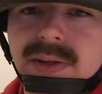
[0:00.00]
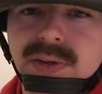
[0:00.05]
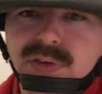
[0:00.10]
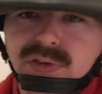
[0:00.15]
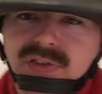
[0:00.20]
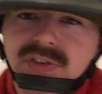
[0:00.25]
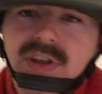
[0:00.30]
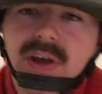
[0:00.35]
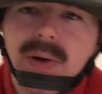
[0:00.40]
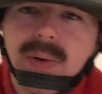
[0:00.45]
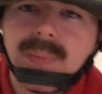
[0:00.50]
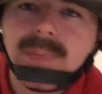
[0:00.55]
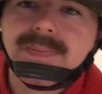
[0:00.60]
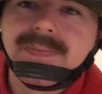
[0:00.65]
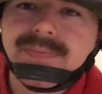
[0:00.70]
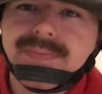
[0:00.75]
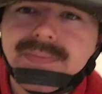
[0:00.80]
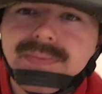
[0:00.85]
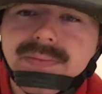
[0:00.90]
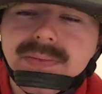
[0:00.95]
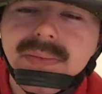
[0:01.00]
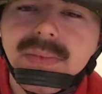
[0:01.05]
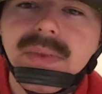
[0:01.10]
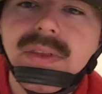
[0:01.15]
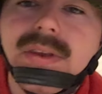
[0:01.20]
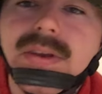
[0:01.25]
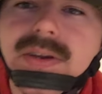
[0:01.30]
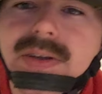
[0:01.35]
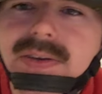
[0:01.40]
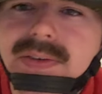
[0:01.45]
So,
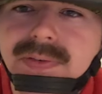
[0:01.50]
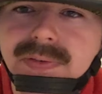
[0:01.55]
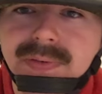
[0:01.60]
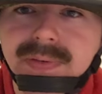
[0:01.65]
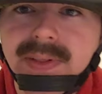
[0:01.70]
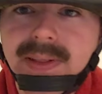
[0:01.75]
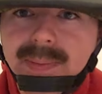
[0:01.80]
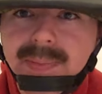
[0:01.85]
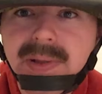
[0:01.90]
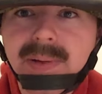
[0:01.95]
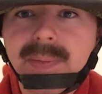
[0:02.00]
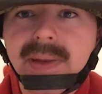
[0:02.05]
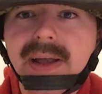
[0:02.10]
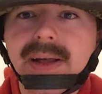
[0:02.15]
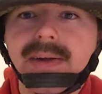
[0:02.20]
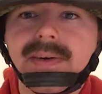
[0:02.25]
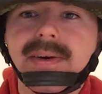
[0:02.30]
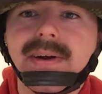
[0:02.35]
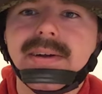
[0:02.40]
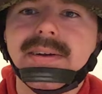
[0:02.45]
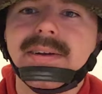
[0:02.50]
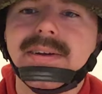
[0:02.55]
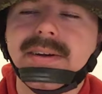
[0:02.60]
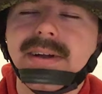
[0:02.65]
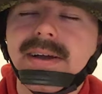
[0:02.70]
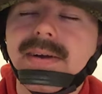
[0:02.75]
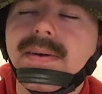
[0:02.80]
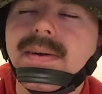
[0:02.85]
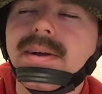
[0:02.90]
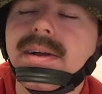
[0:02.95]
flipping back around here
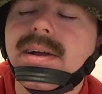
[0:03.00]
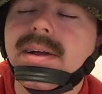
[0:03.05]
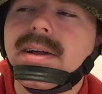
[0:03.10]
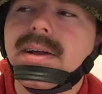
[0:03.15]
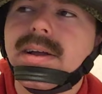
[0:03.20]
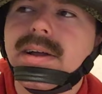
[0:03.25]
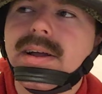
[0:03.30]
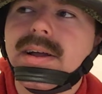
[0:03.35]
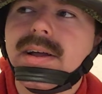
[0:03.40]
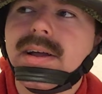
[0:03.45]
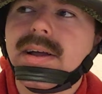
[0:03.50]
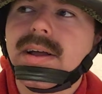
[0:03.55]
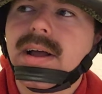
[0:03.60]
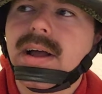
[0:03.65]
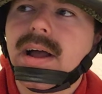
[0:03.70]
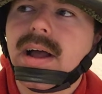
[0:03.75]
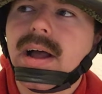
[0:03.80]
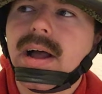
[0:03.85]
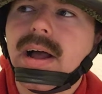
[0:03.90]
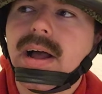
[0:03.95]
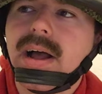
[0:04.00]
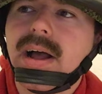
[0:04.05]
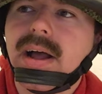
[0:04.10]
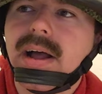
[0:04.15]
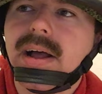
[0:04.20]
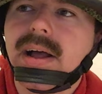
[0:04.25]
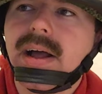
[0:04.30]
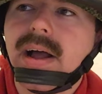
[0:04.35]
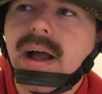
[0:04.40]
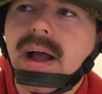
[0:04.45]
now.
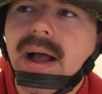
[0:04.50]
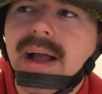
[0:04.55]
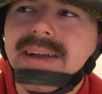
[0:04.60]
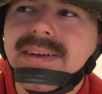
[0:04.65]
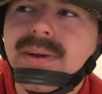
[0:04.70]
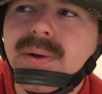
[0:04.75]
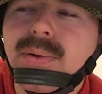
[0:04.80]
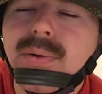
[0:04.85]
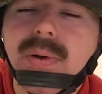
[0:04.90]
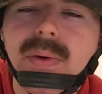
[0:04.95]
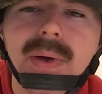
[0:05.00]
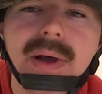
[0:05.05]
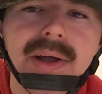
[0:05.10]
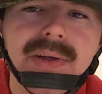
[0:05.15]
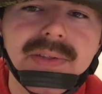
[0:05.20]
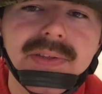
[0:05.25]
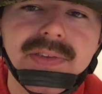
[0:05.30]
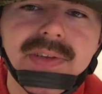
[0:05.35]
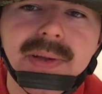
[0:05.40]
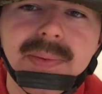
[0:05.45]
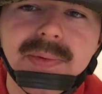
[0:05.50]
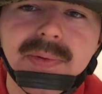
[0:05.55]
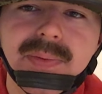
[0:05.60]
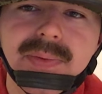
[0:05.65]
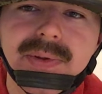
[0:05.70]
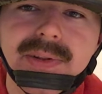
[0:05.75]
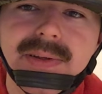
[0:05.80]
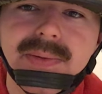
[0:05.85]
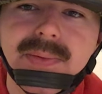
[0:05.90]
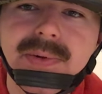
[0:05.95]
Uh, I don't know how this helmet
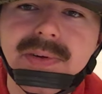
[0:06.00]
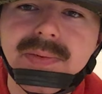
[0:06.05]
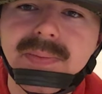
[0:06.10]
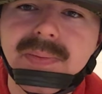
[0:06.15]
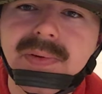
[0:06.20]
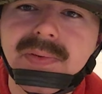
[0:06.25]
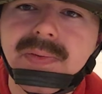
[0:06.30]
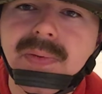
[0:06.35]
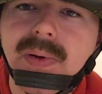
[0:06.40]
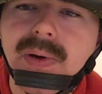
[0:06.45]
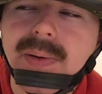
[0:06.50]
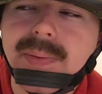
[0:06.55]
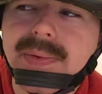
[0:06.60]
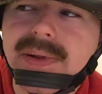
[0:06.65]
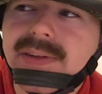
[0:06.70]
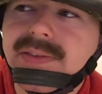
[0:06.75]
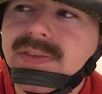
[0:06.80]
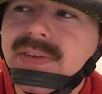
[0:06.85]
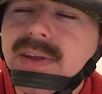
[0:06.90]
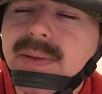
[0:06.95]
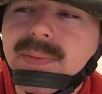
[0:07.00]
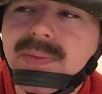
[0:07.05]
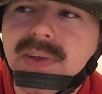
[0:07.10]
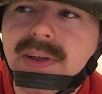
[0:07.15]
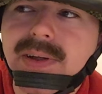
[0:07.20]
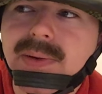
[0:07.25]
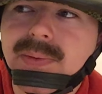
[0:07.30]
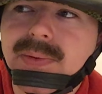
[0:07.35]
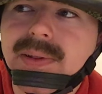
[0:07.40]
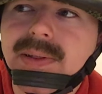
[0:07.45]
really would have performed. It seems
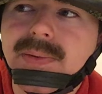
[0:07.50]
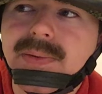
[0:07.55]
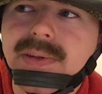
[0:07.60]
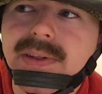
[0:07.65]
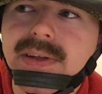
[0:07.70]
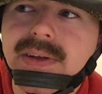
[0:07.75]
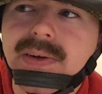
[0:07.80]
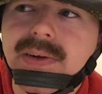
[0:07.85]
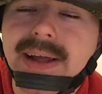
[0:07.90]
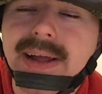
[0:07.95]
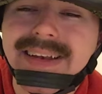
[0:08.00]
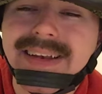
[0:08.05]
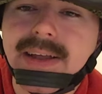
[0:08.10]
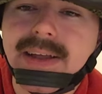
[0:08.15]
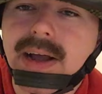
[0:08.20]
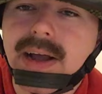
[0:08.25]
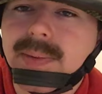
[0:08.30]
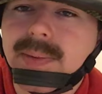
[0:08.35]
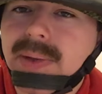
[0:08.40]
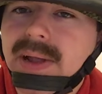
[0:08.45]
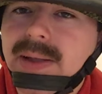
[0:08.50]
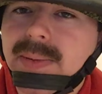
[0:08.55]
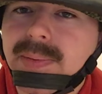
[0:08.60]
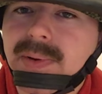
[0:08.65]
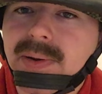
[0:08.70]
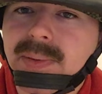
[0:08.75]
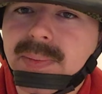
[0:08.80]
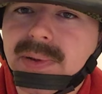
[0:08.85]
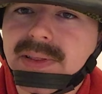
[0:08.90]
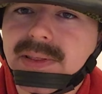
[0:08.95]
like a really, really good idea on
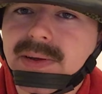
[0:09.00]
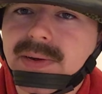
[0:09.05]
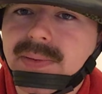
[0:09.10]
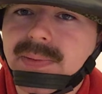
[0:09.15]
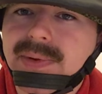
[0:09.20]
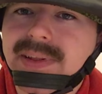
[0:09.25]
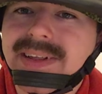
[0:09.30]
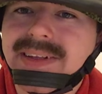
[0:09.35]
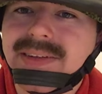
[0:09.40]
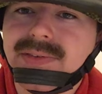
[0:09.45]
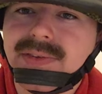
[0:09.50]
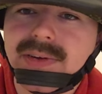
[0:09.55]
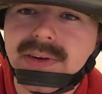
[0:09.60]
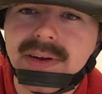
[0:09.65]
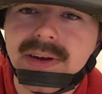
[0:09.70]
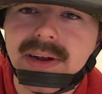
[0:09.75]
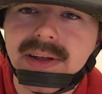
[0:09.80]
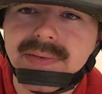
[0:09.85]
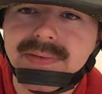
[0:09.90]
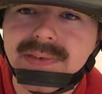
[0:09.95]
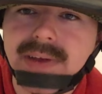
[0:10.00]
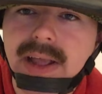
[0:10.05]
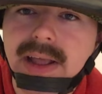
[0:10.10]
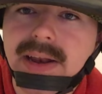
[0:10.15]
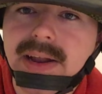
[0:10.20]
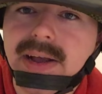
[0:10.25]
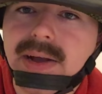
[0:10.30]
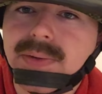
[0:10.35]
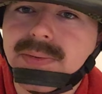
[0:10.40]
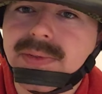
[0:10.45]
paper, but there really isn't enough
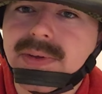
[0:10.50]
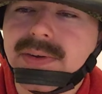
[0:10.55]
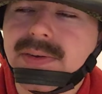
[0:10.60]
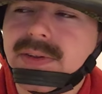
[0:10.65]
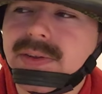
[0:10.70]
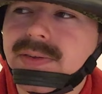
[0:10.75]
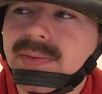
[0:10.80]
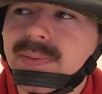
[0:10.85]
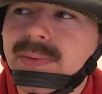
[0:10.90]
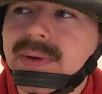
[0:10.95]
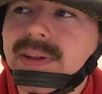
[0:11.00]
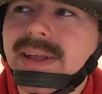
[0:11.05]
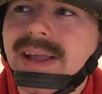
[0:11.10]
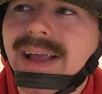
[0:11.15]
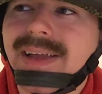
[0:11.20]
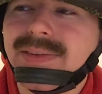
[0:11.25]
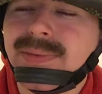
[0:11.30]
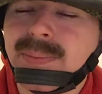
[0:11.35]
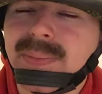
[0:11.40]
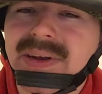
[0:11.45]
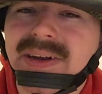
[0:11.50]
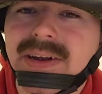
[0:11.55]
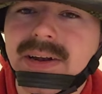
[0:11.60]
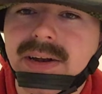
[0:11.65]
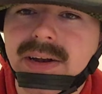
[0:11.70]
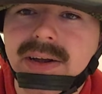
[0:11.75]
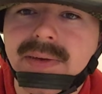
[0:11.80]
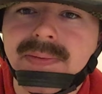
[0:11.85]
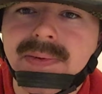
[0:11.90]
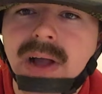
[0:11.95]
data out there. This really hasn't been in
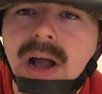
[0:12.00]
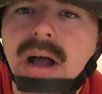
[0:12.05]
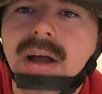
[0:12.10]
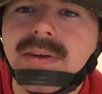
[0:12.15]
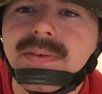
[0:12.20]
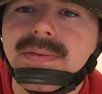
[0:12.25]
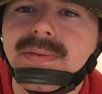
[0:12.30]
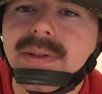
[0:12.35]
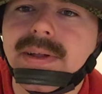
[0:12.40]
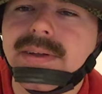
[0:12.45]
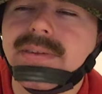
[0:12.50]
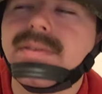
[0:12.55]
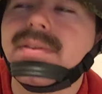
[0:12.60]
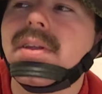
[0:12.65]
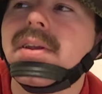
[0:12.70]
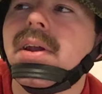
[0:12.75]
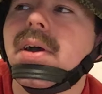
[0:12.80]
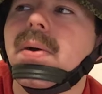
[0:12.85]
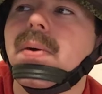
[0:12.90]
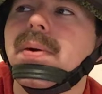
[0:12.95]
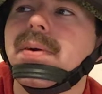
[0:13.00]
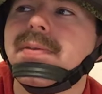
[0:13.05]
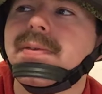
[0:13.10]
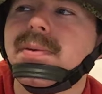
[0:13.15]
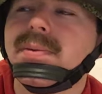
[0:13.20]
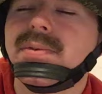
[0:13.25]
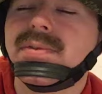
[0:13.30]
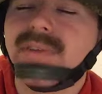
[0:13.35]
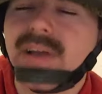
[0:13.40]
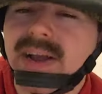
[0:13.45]
enough conflicts to know if
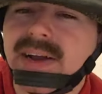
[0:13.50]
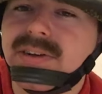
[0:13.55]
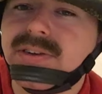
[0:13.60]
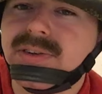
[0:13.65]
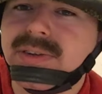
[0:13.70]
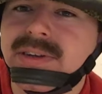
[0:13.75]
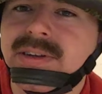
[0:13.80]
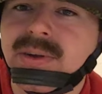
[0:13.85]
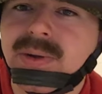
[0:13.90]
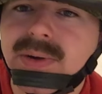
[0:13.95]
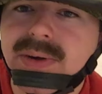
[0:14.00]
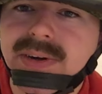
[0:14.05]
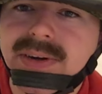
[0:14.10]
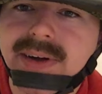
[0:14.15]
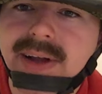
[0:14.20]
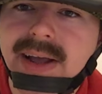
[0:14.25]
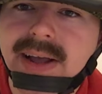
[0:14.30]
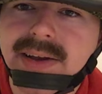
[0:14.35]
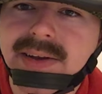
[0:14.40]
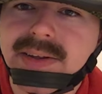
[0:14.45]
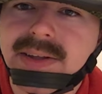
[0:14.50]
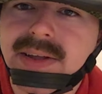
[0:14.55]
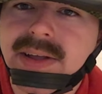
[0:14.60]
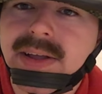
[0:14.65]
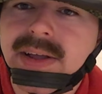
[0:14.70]
it was actually good or not.